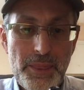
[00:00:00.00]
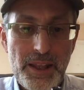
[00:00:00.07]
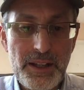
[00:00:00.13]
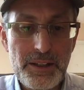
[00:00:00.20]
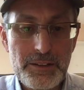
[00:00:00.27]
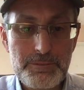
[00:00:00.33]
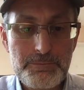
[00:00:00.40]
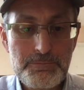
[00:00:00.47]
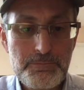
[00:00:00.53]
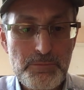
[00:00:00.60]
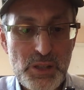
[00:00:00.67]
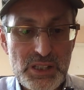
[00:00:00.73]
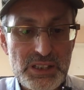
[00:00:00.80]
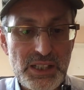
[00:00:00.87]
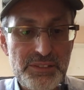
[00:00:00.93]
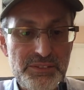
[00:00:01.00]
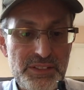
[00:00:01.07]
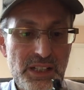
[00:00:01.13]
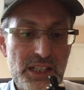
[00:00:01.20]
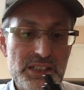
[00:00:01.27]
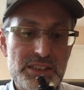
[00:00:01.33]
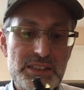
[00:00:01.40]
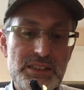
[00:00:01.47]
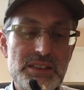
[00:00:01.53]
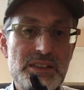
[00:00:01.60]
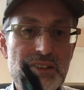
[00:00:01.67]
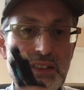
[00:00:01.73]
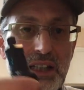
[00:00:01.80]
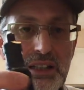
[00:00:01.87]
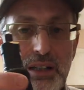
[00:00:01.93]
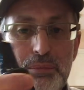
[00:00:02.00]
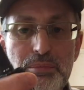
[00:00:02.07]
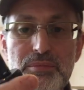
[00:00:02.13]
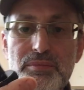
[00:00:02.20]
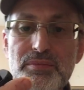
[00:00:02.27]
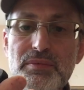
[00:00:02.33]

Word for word: Yeah, it's a nice setup.